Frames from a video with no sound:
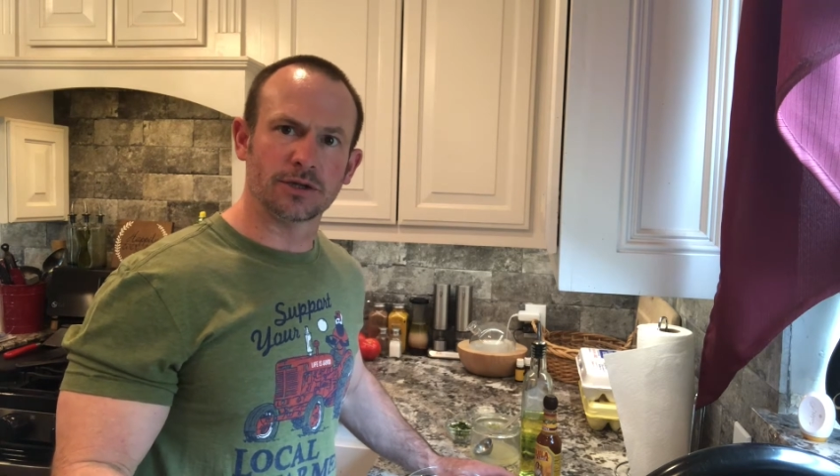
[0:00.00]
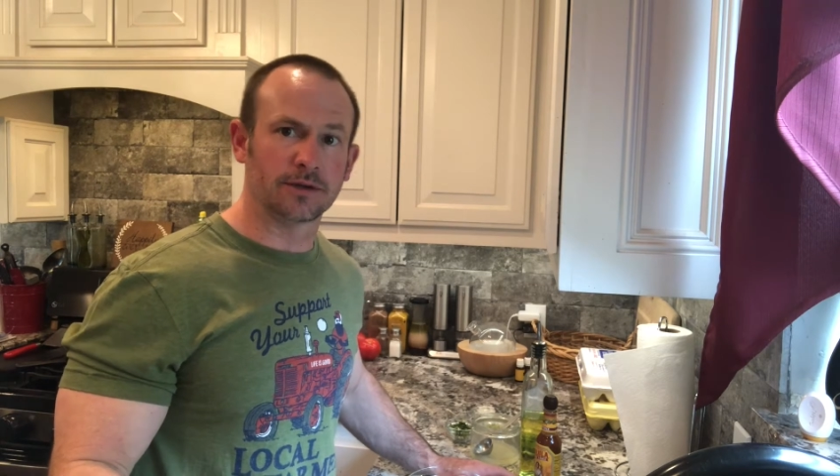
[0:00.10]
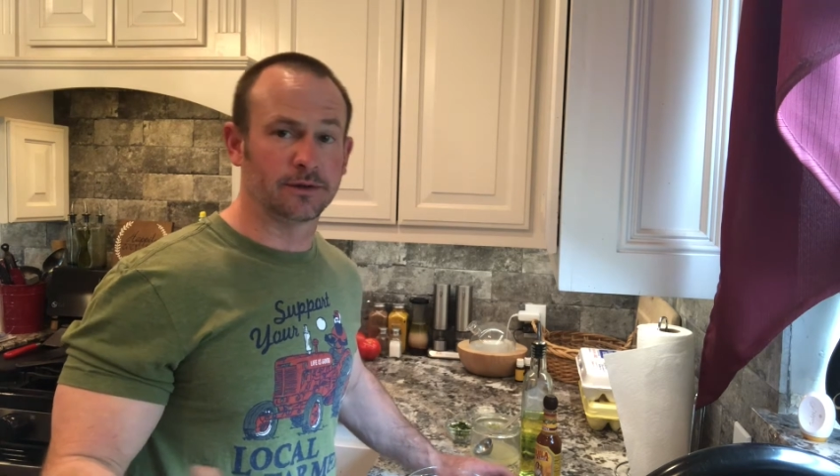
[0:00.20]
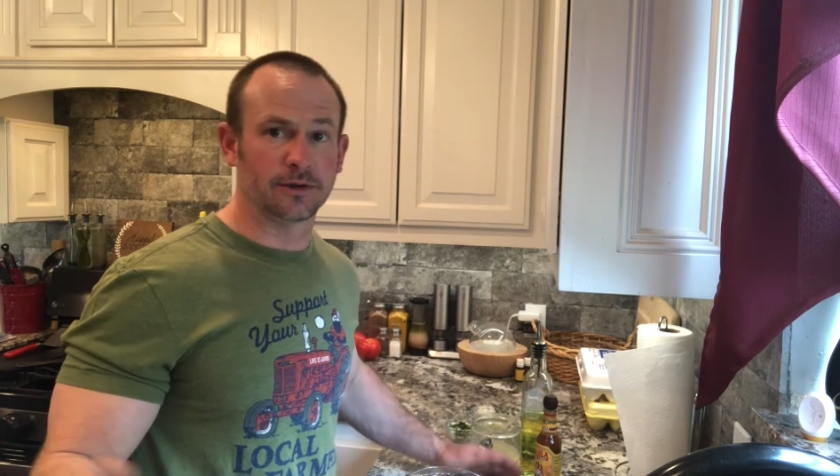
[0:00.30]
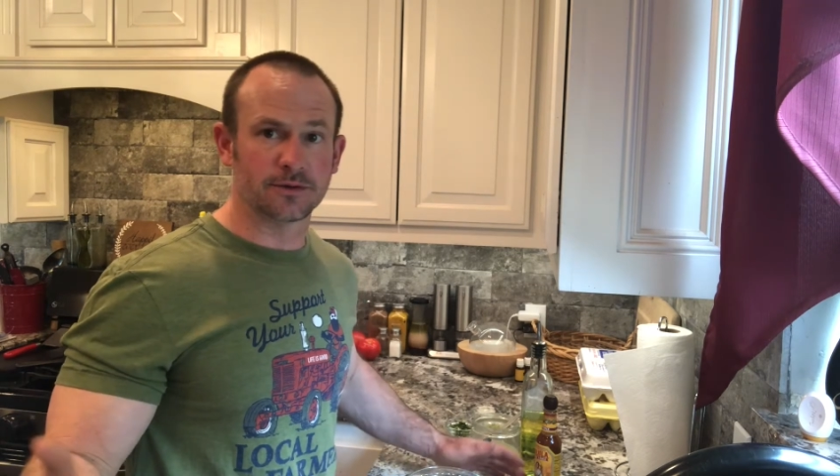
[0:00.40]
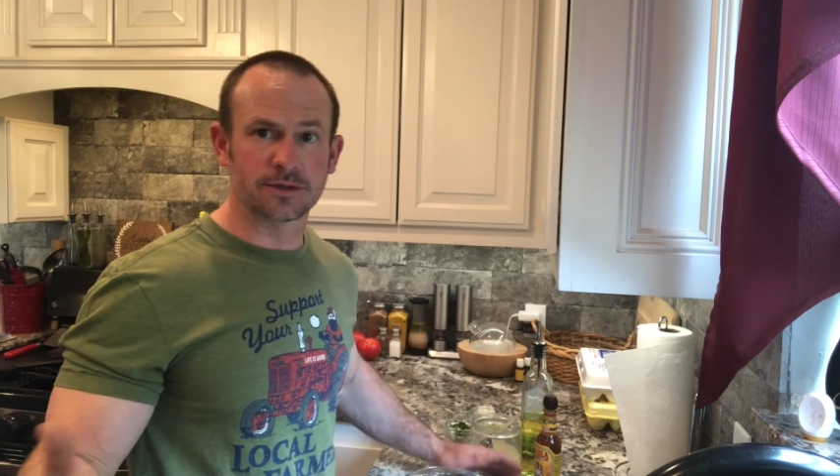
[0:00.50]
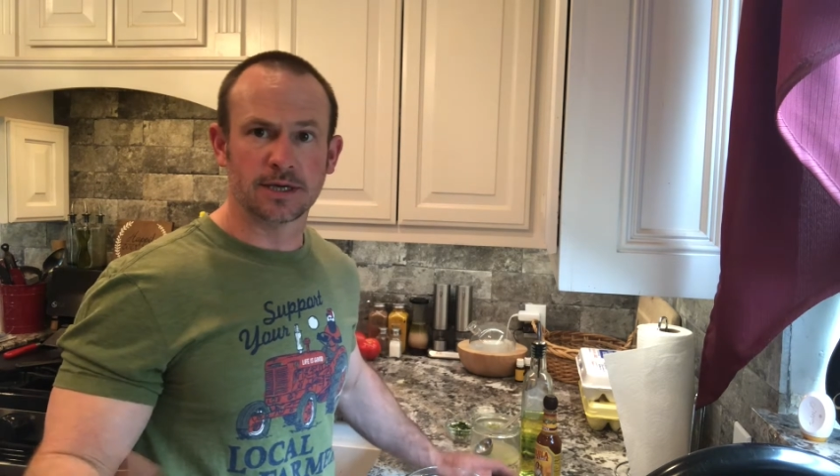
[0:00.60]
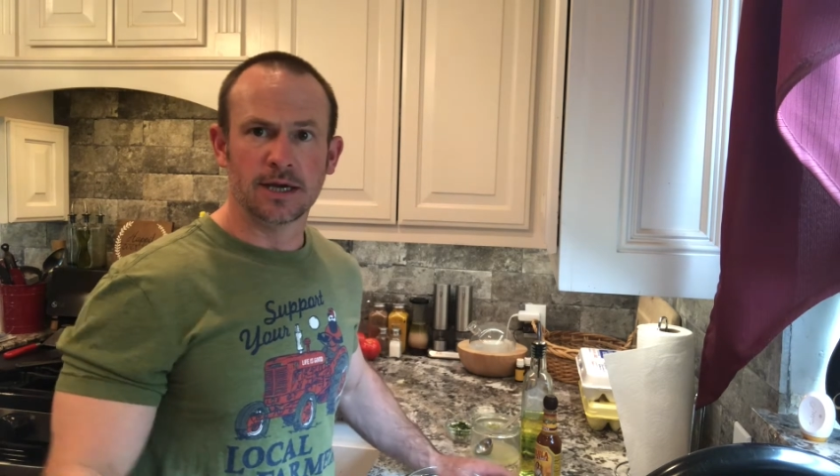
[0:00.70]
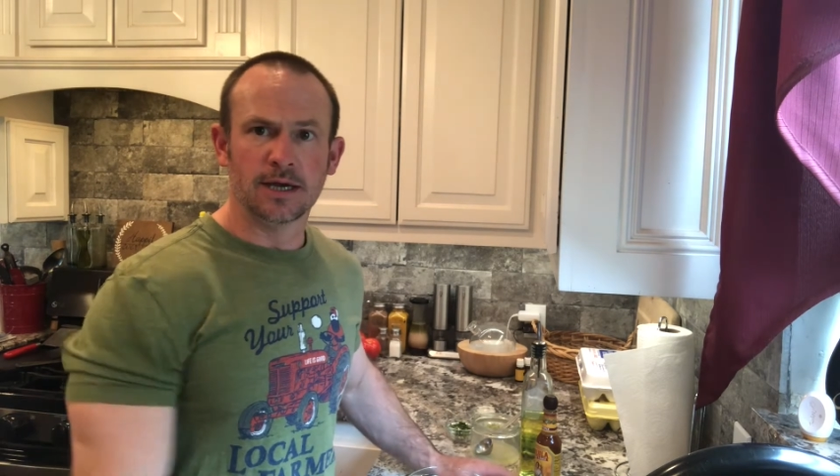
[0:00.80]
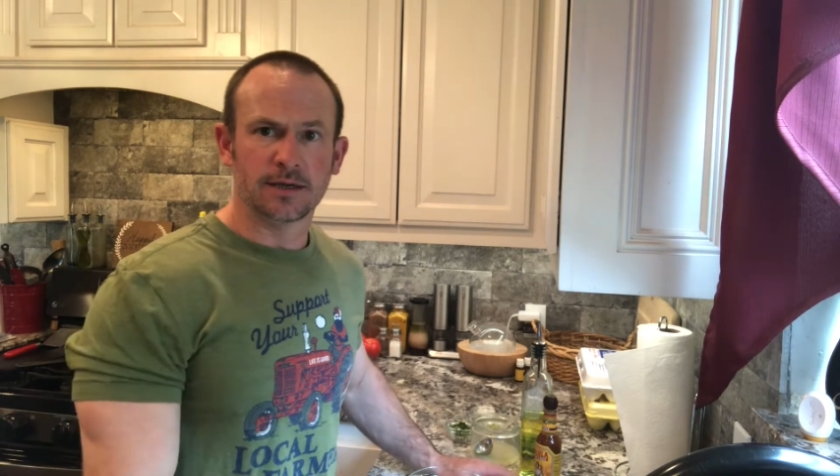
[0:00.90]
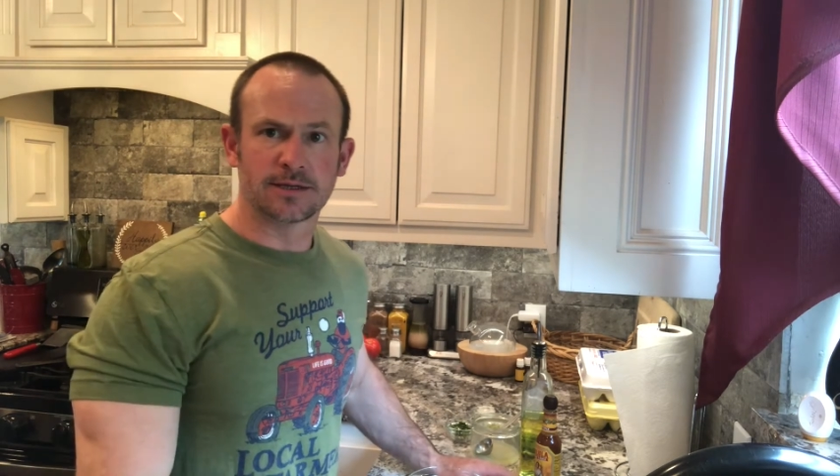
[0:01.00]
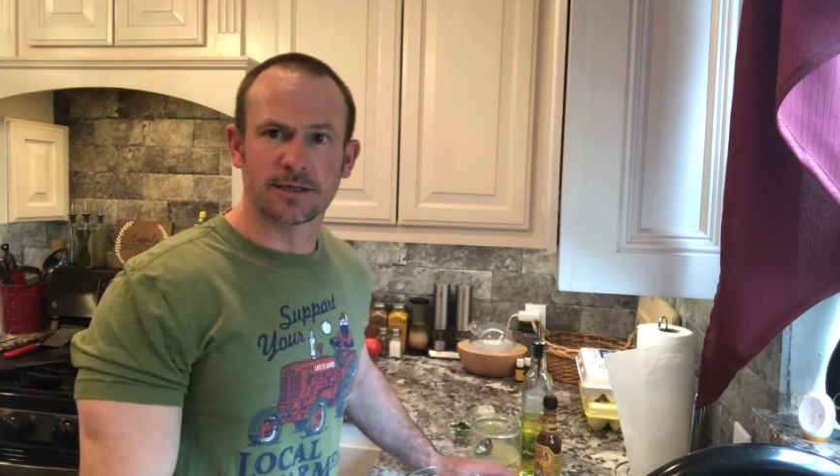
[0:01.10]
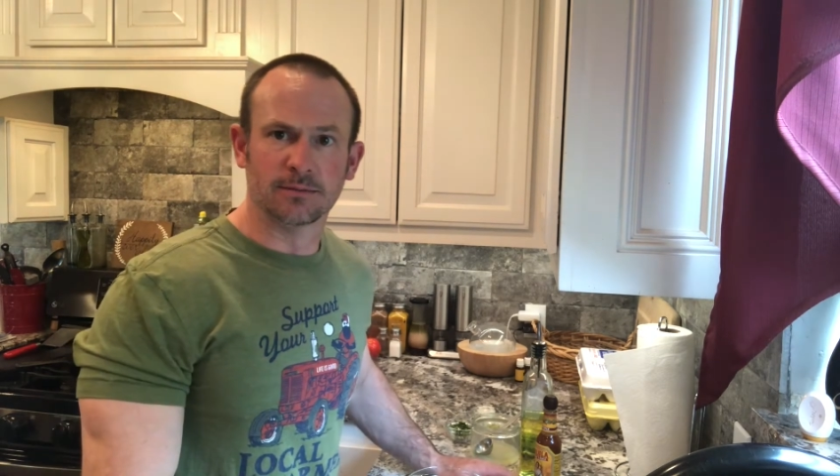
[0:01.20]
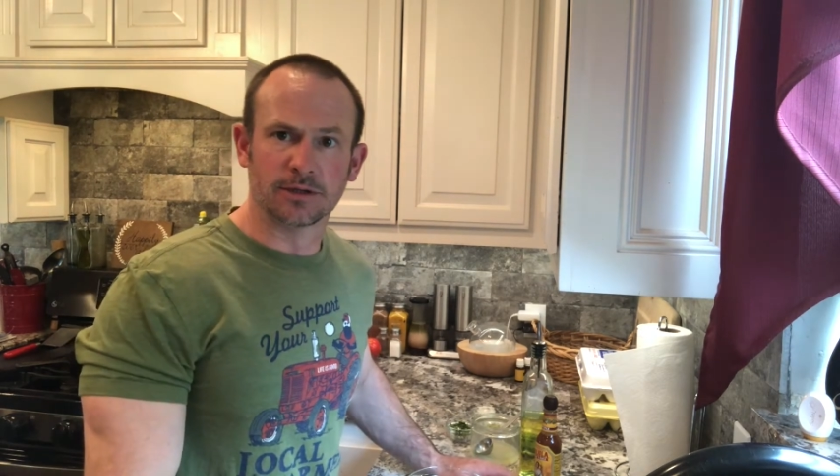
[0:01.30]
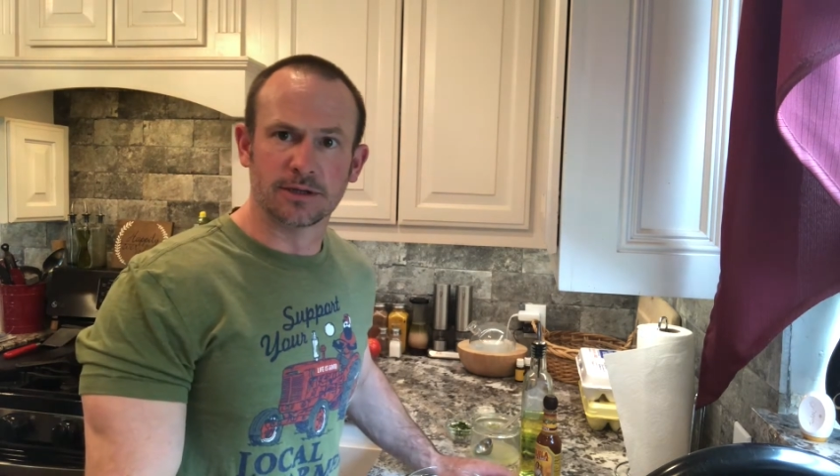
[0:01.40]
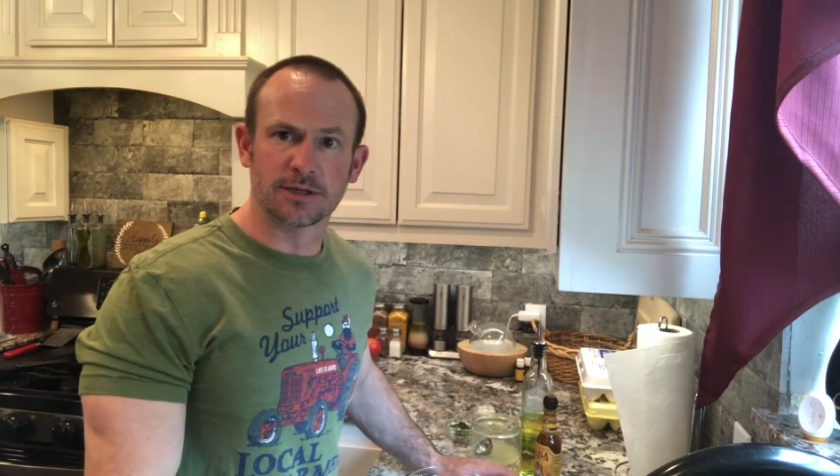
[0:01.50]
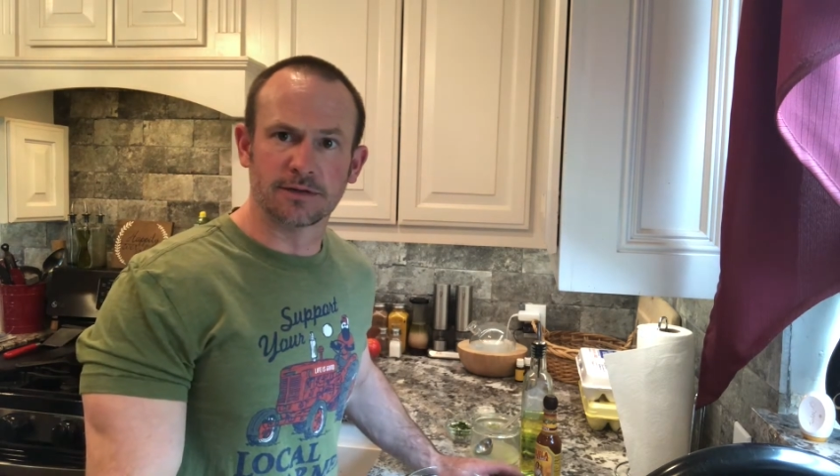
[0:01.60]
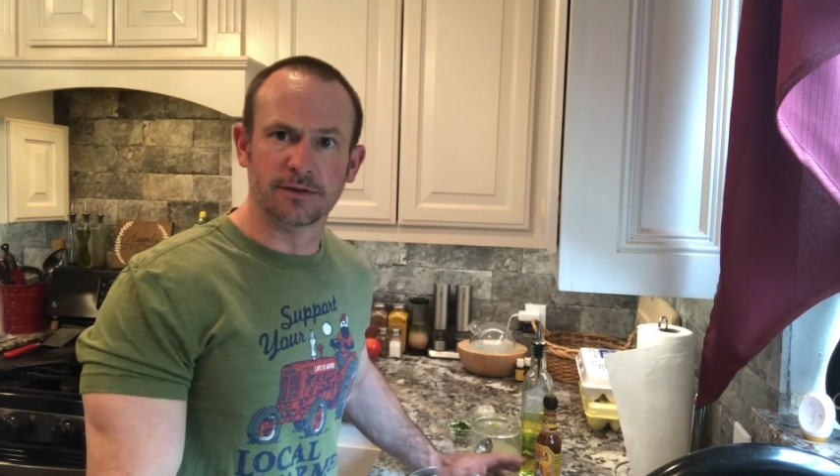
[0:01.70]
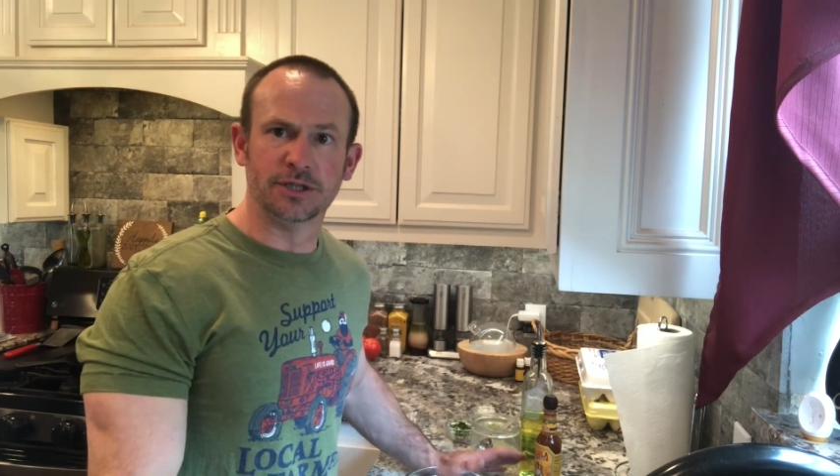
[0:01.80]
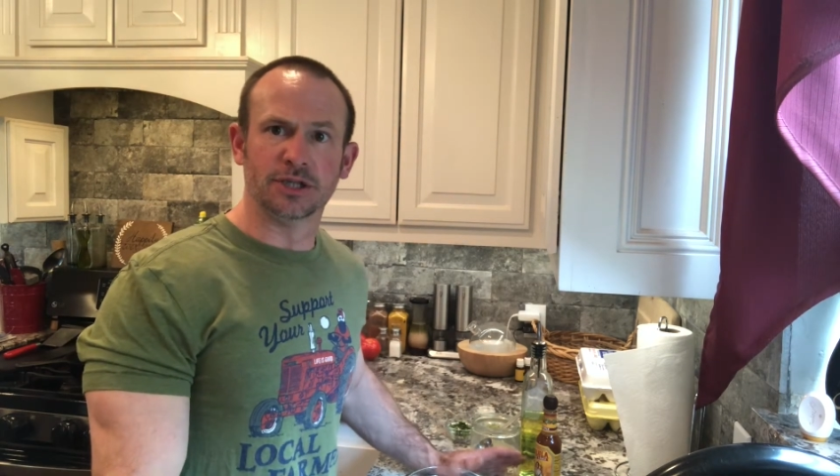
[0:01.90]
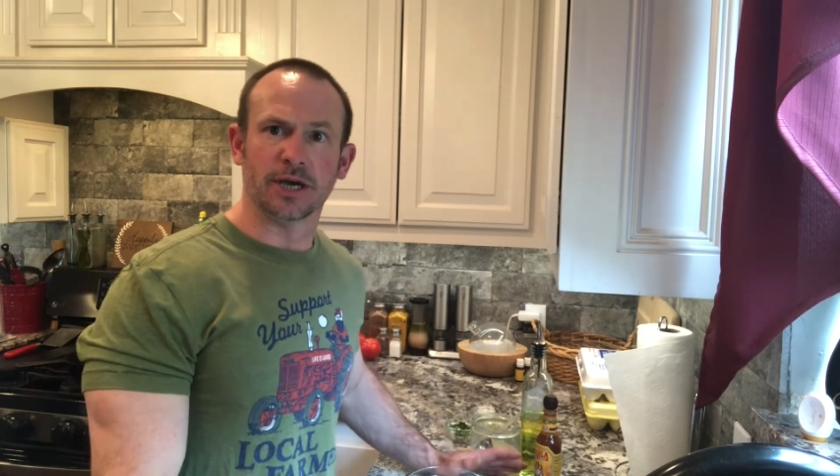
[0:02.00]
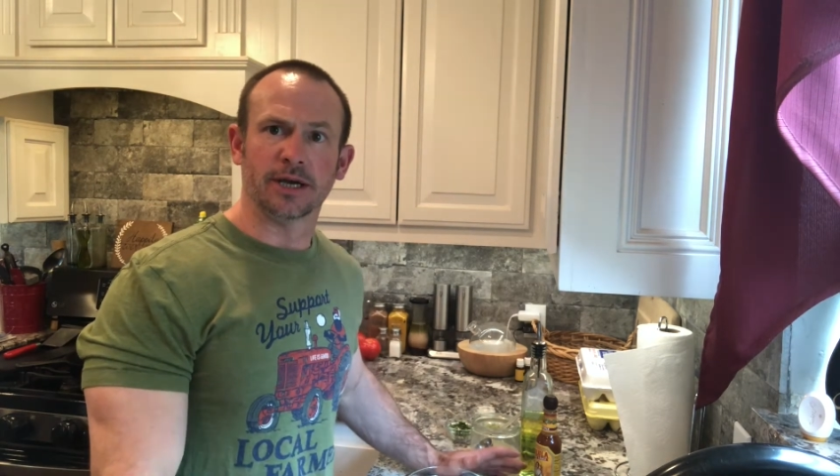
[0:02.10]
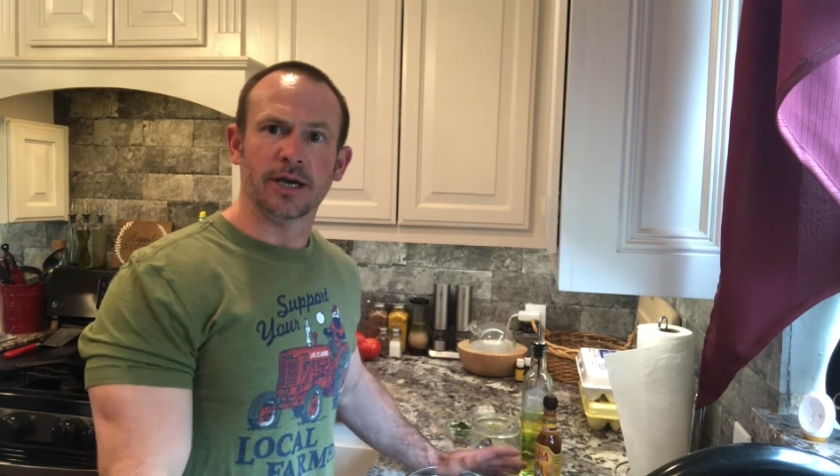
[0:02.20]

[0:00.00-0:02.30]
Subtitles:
It's similar to ceviche.